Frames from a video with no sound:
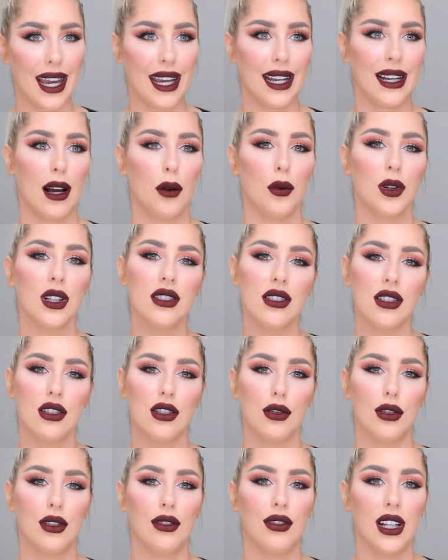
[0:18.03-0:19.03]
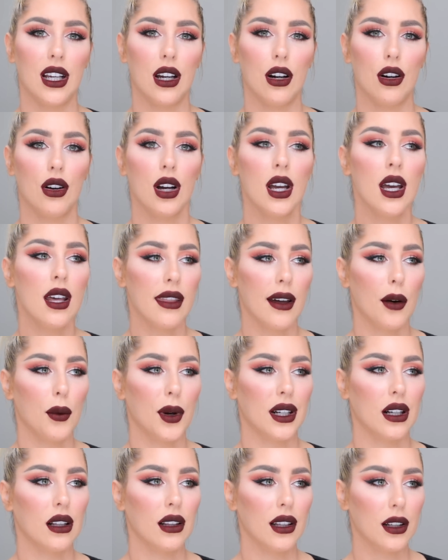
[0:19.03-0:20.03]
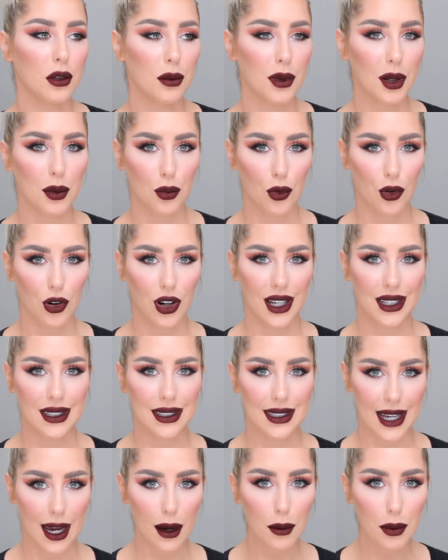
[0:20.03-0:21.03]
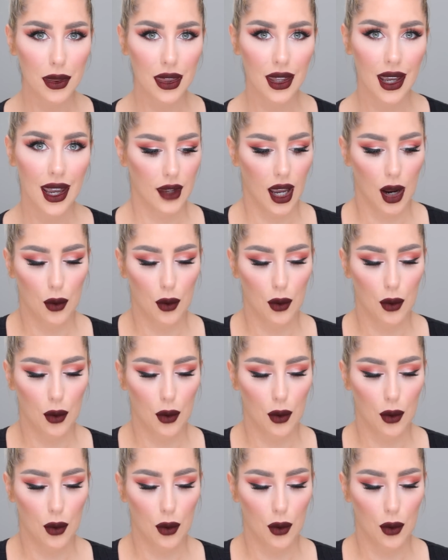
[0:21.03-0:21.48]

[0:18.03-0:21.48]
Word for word: And I wanted to do a video that went a little bit more in depth.